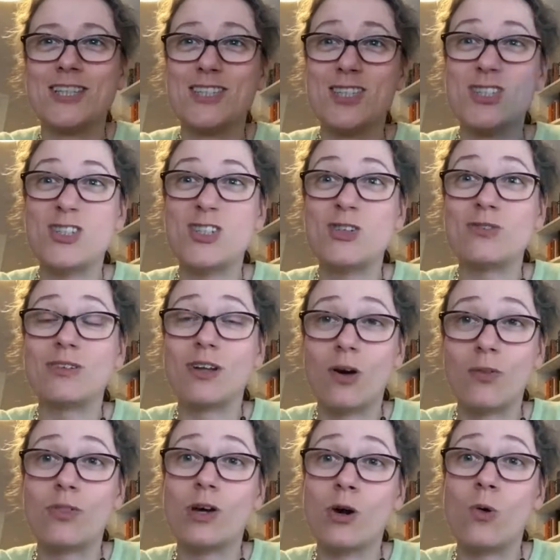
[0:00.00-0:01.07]
as a student
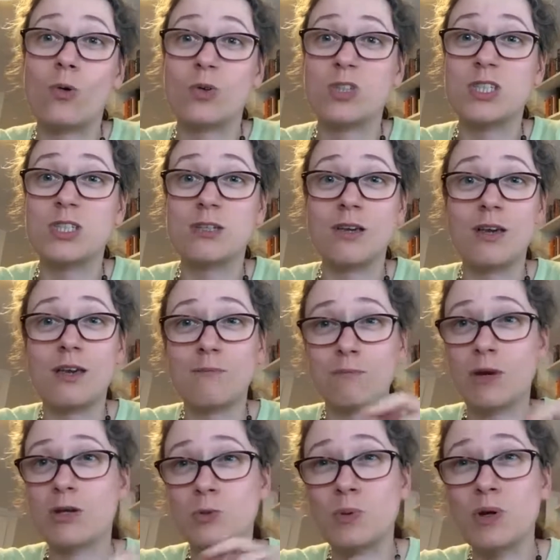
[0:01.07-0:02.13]
on the course,
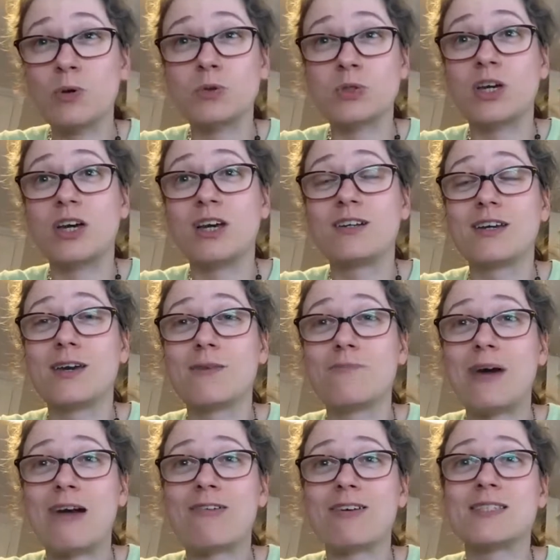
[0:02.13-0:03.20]
because we also heard a
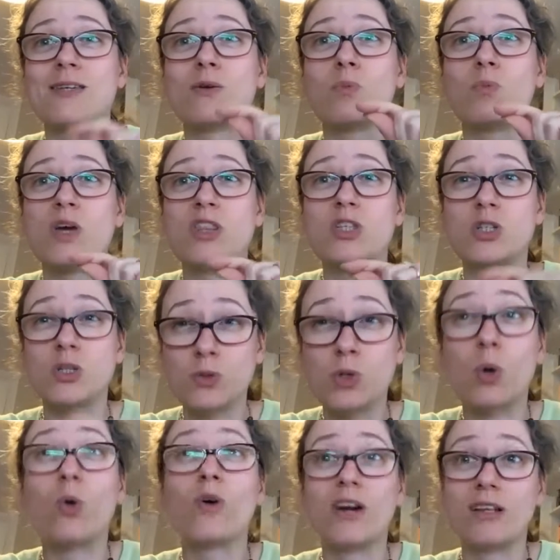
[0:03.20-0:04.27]
comparison with
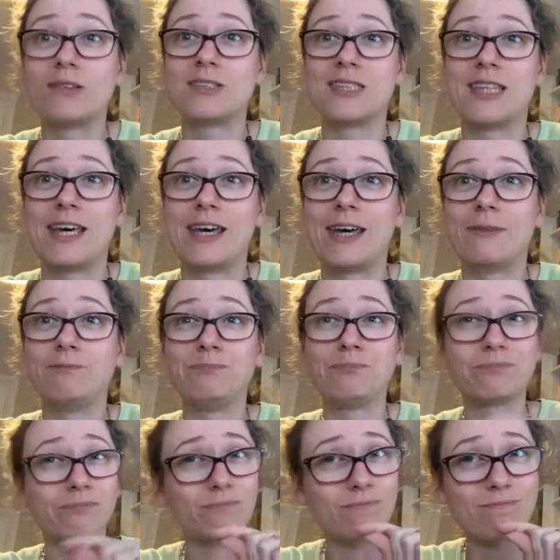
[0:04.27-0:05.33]
tutorials there.
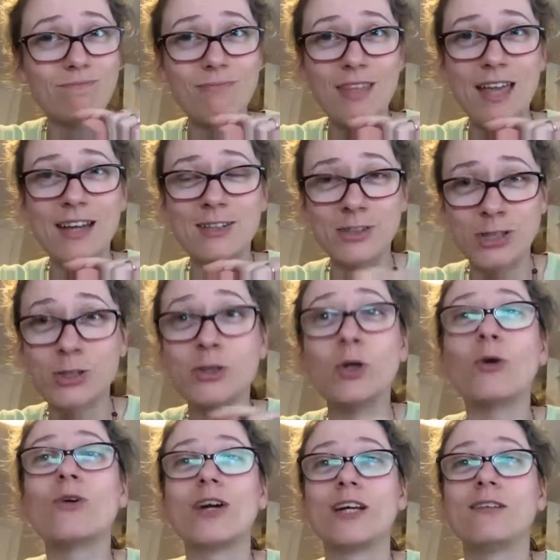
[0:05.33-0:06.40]
And
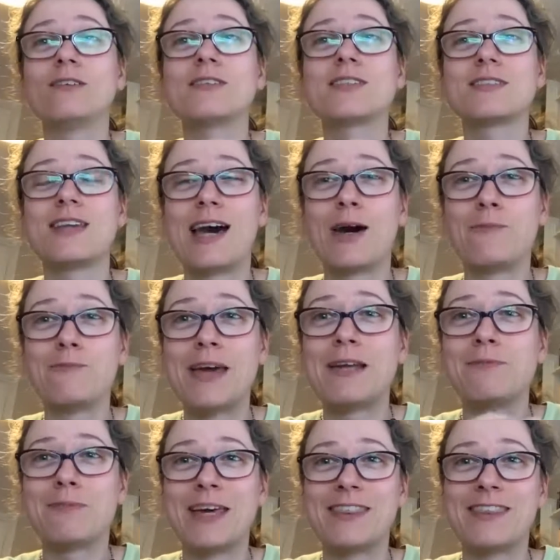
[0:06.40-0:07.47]
tutorials, our
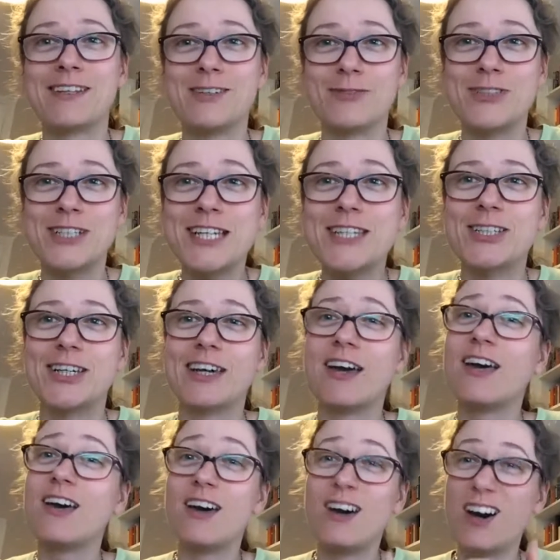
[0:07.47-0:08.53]
main method of
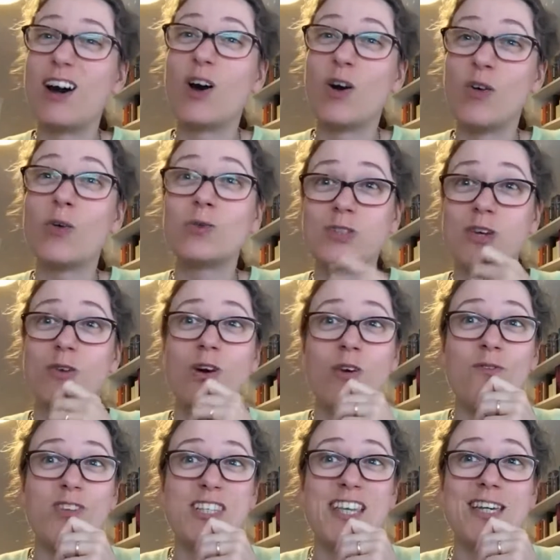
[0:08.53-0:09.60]
teaching, are also
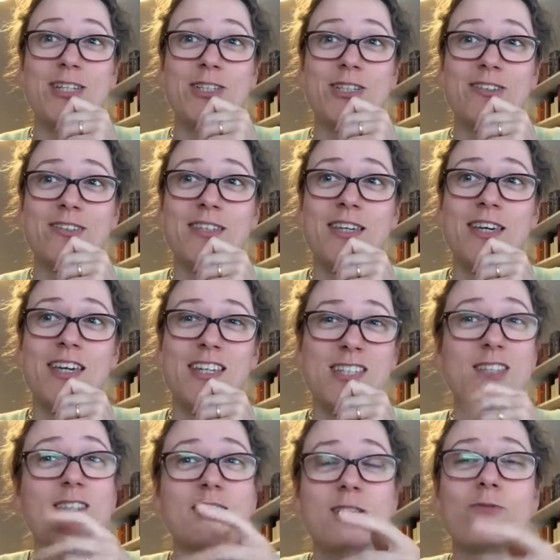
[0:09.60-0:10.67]
conversations.
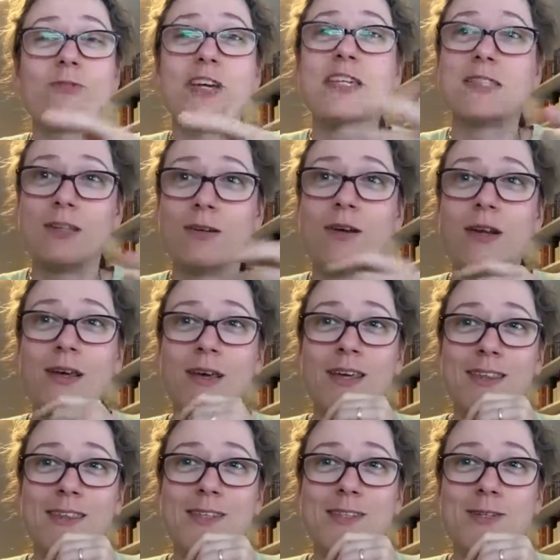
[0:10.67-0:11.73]
So there's a reason
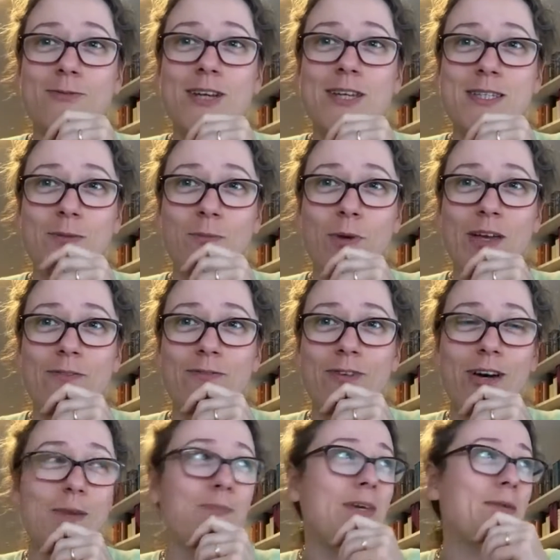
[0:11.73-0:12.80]
we
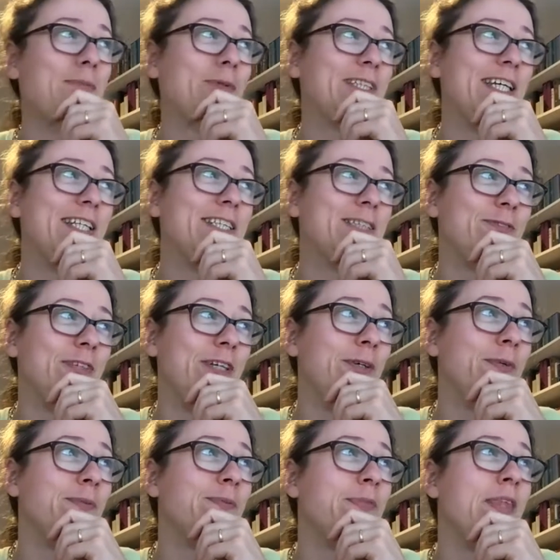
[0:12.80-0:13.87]
invite people to interview.